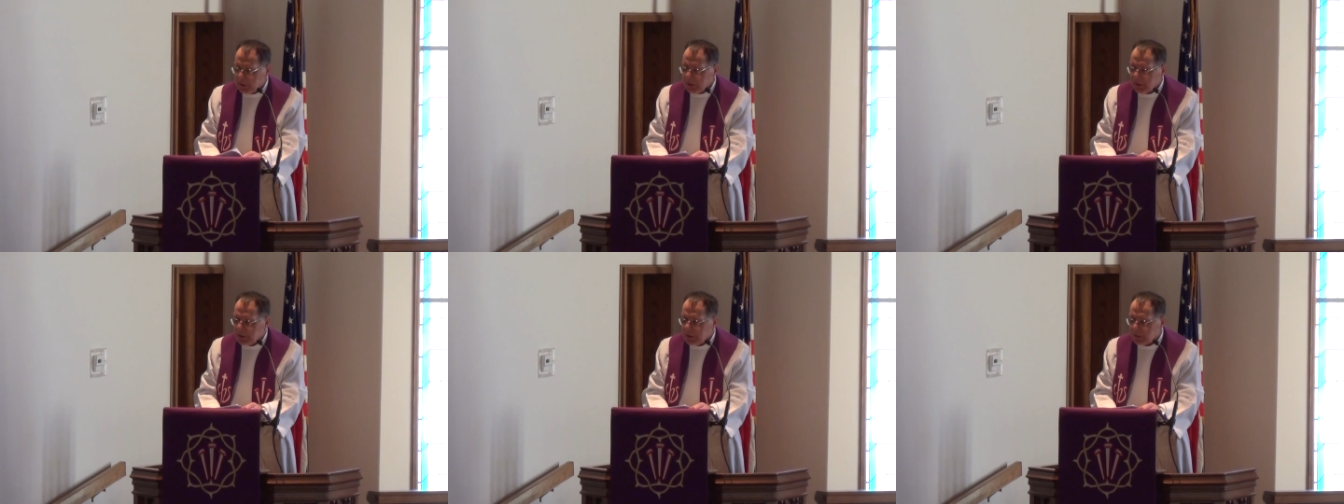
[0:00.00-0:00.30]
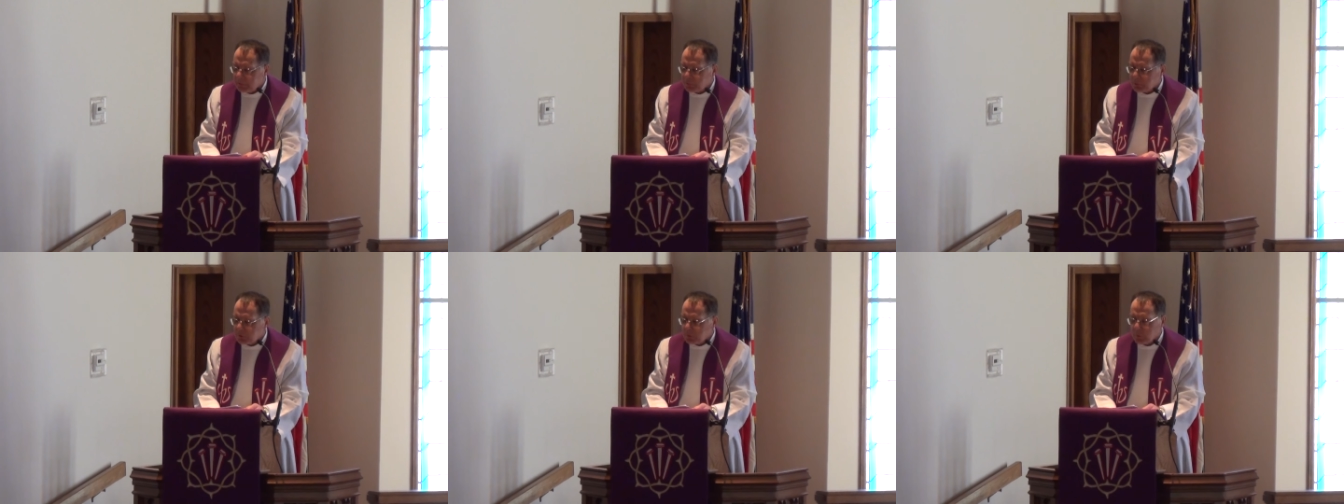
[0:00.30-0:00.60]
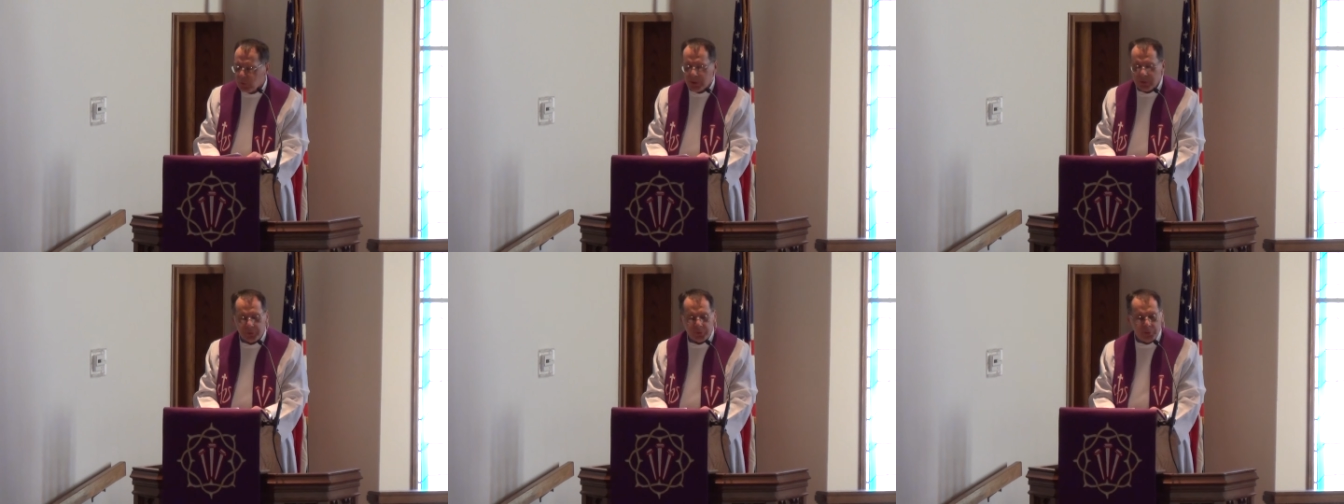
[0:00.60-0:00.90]
He gives
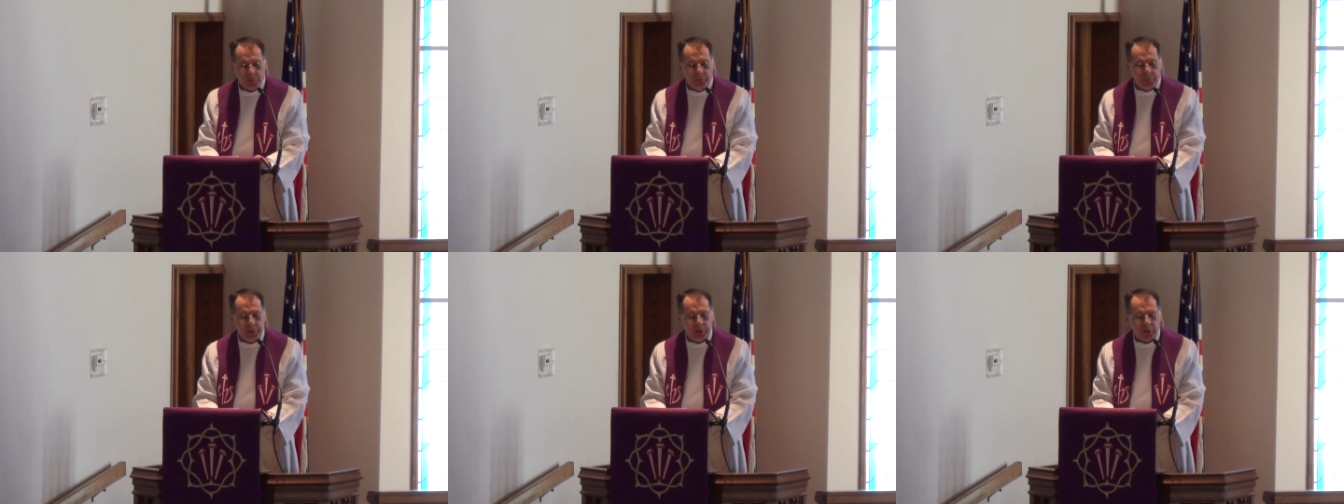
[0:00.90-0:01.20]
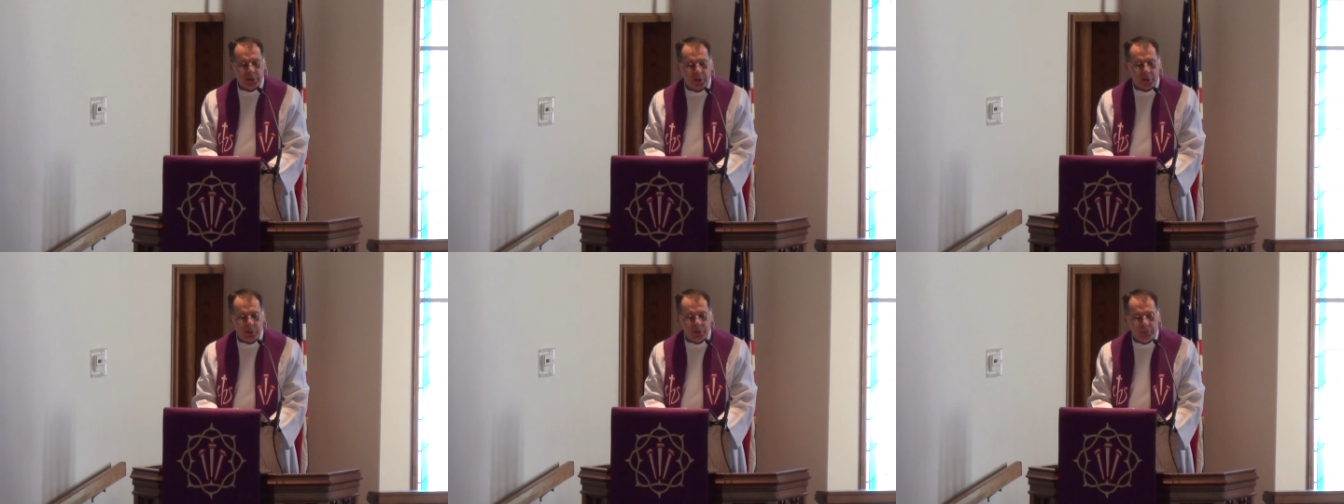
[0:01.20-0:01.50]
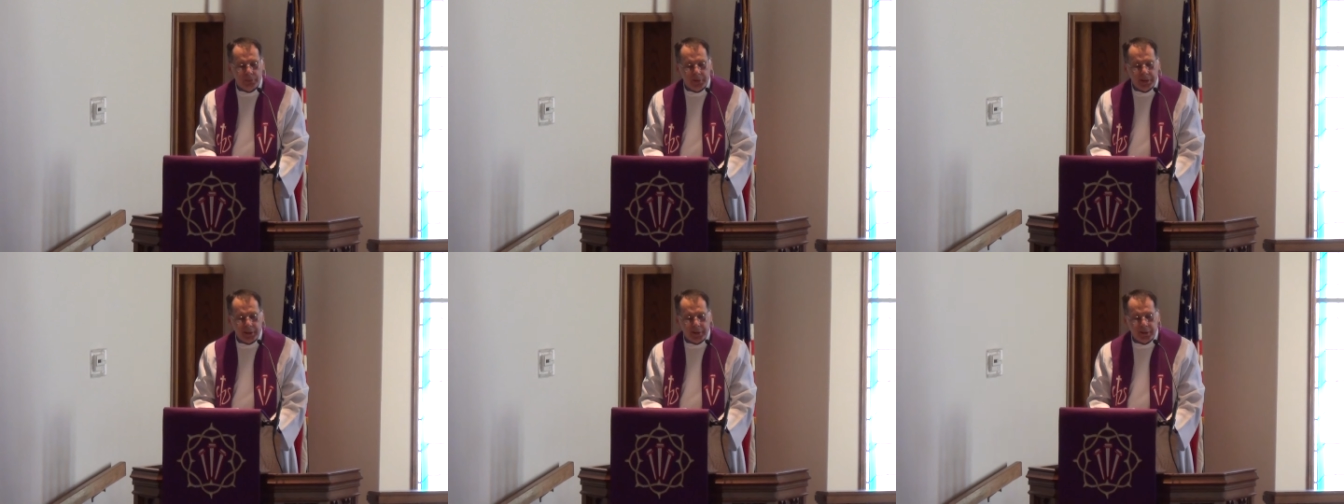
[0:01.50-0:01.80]
to us a
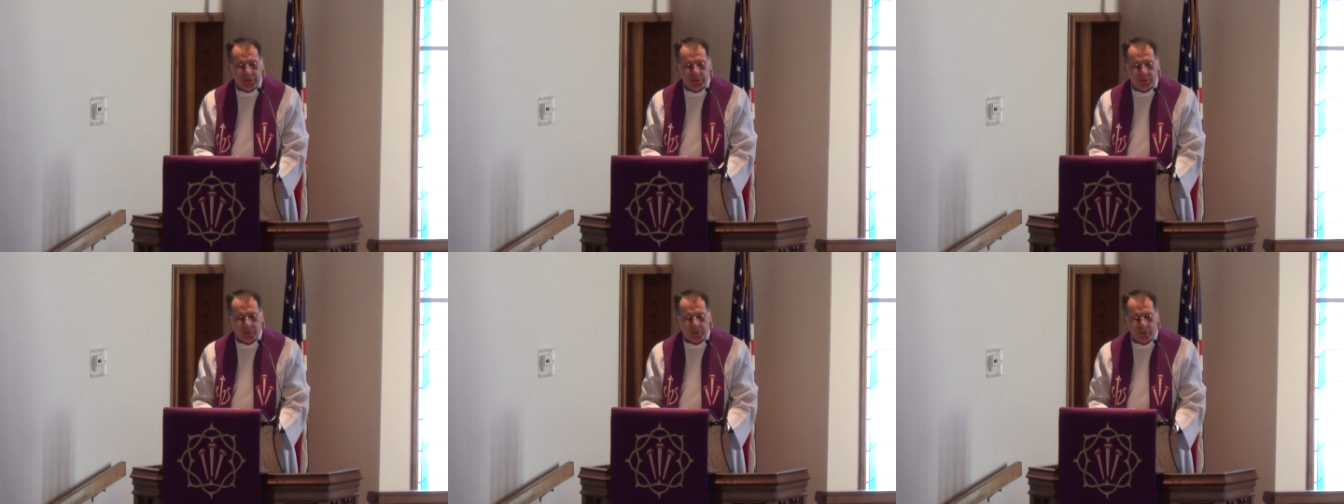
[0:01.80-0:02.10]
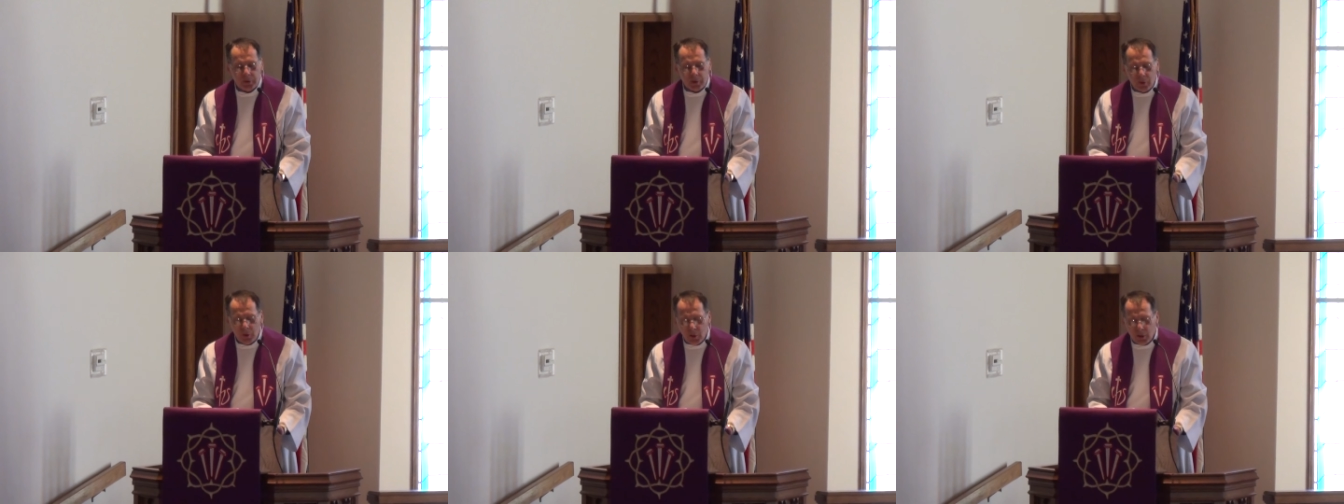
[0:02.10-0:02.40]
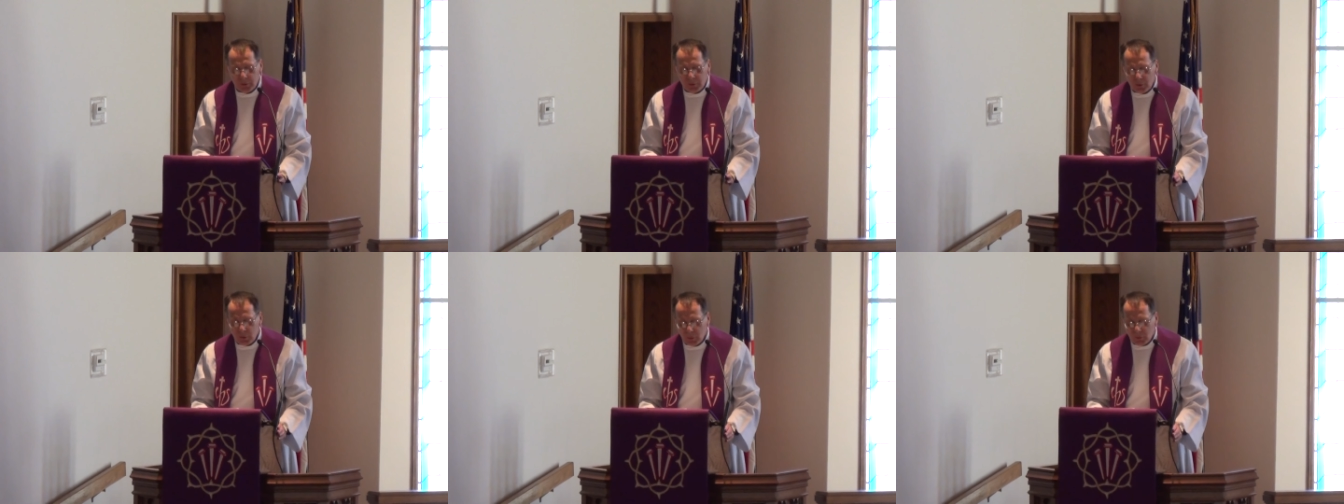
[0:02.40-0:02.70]
miracle meal
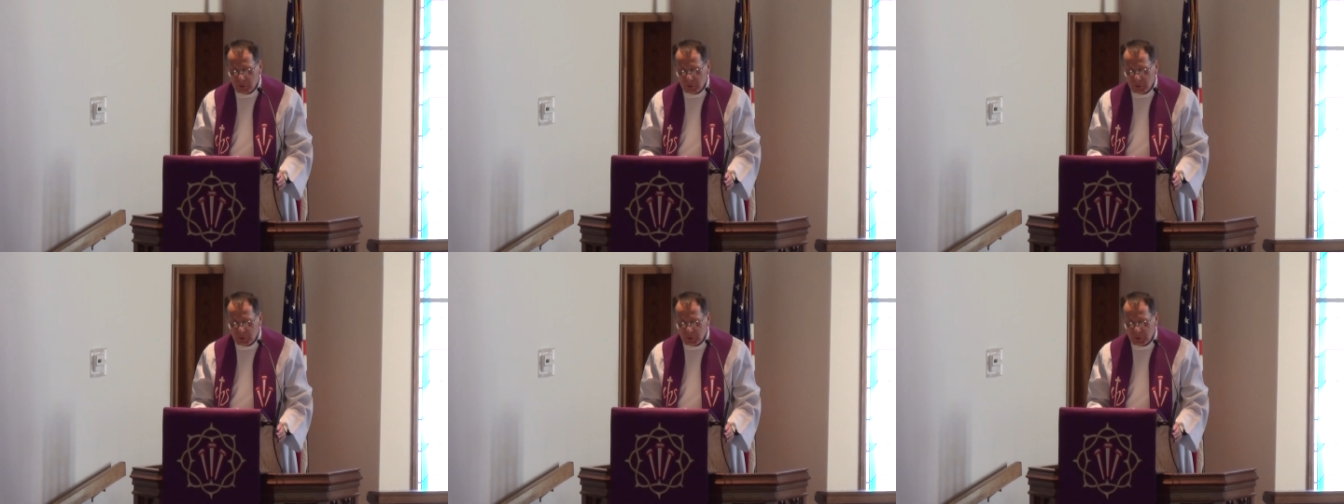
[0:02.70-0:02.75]
of the